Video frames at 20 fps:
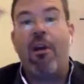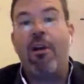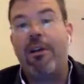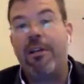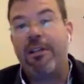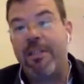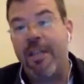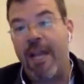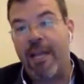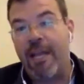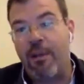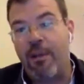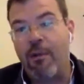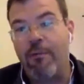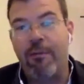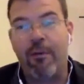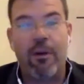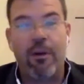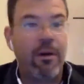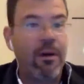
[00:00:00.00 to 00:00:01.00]
architect
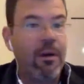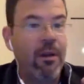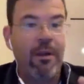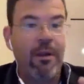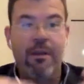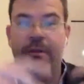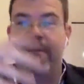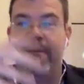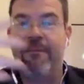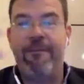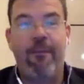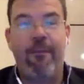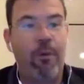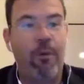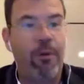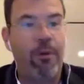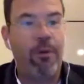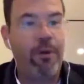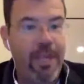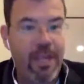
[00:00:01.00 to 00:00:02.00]
over
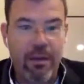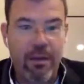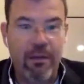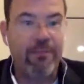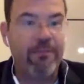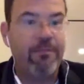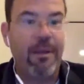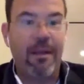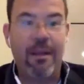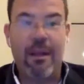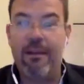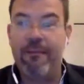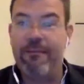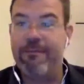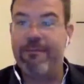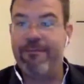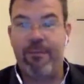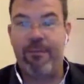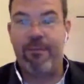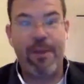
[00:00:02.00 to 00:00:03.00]
40 or
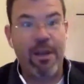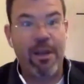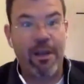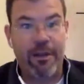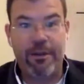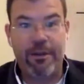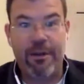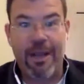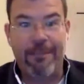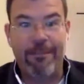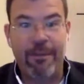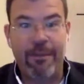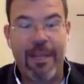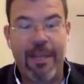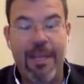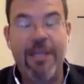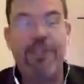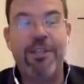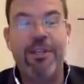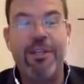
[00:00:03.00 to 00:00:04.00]
300
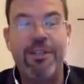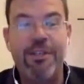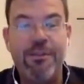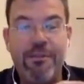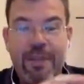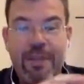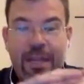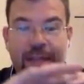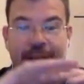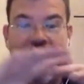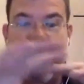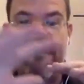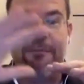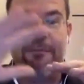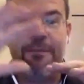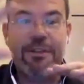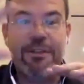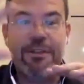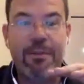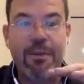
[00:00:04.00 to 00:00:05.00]
applications, you get that
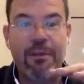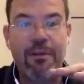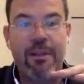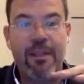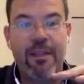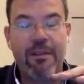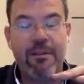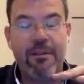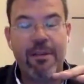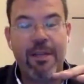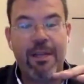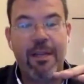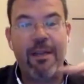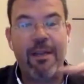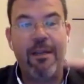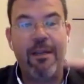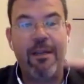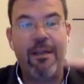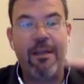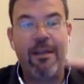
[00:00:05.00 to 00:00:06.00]
visibility that you need.
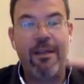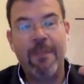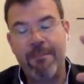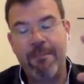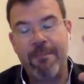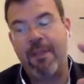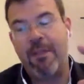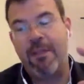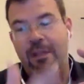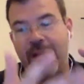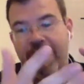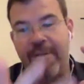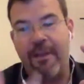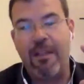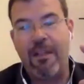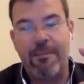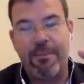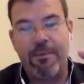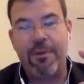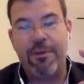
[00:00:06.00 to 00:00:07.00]
But the
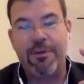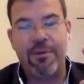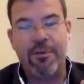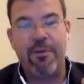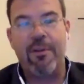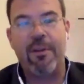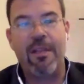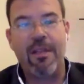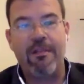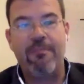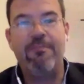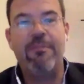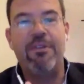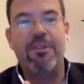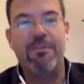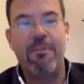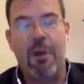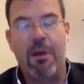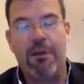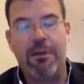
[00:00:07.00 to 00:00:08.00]
developers or the
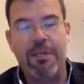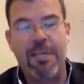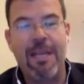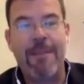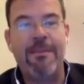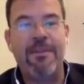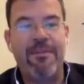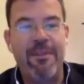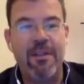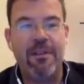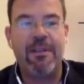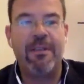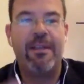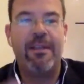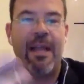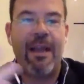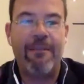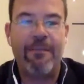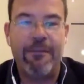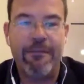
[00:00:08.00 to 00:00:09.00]
smaller teams feel that they
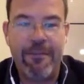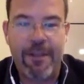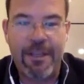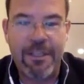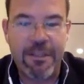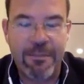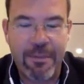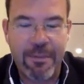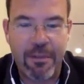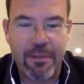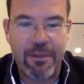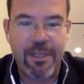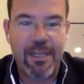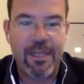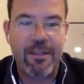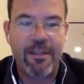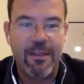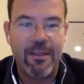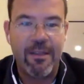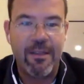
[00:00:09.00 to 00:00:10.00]
have the flexibility
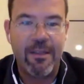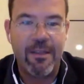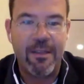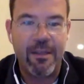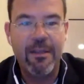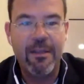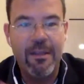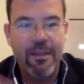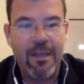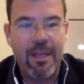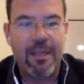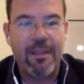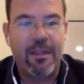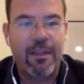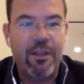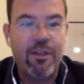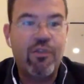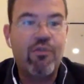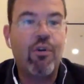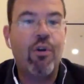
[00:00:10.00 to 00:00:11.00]
and
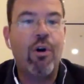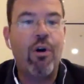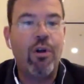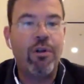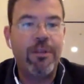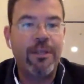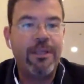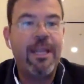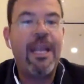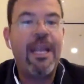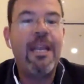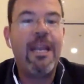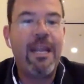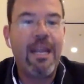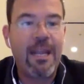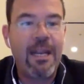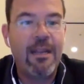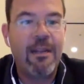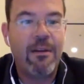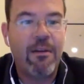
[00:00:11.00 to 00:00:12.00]
the control that they
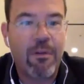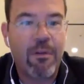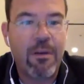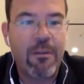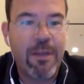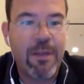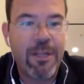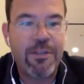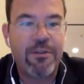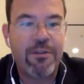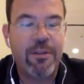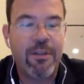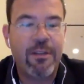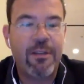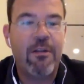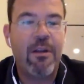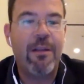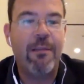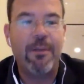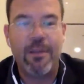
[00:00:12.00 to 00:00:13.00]
need in order to make sure that
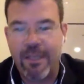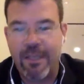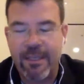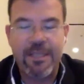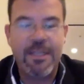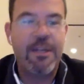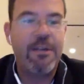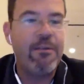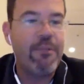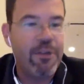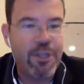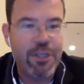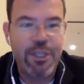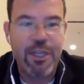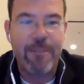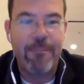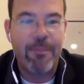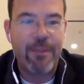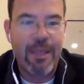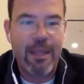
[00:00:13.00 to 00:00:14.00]
they're able to continue to
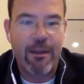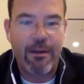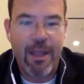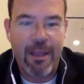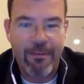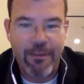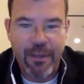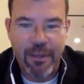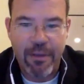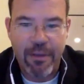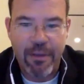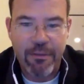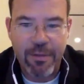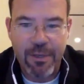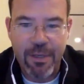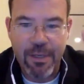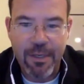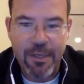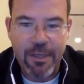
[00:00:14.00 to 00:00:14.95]
ship without having you